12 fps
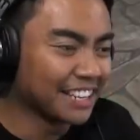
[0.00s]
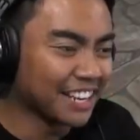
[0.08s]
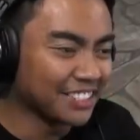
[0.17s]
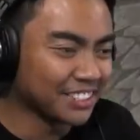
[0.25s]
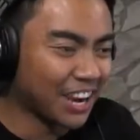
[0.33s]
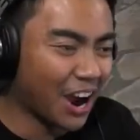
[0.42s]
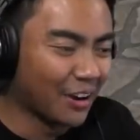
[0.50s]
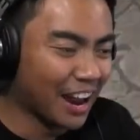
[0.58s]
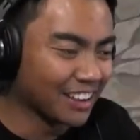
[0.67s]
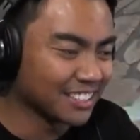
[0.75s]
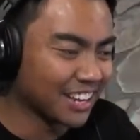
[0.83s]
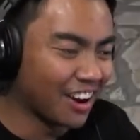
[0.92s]
Hey, guys, how's it
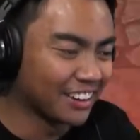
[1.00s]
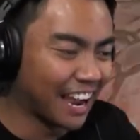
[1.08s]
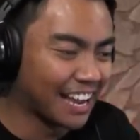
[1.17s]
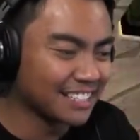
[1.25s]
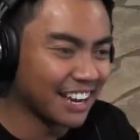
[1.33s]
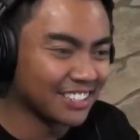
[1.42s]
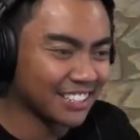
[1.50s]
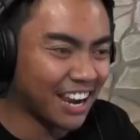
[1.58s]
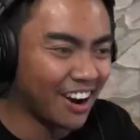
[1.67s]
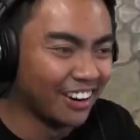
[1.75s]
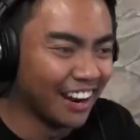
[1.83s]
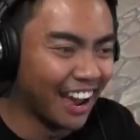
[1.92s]
going? How's it going, guys?
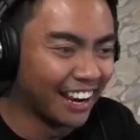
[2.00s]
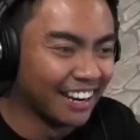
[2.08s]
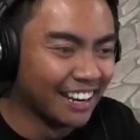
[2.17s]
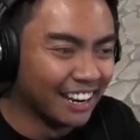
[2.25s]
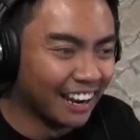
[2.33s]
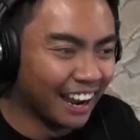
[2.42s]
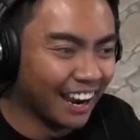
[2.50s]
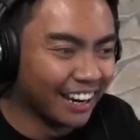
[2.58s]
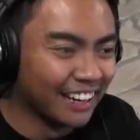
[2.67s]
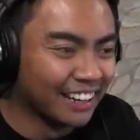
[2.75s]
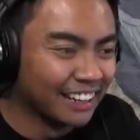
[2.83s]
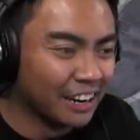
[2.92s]
How's it going? Hey,
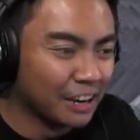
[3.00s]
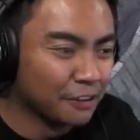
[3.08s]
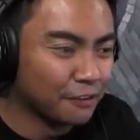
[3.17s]
hey.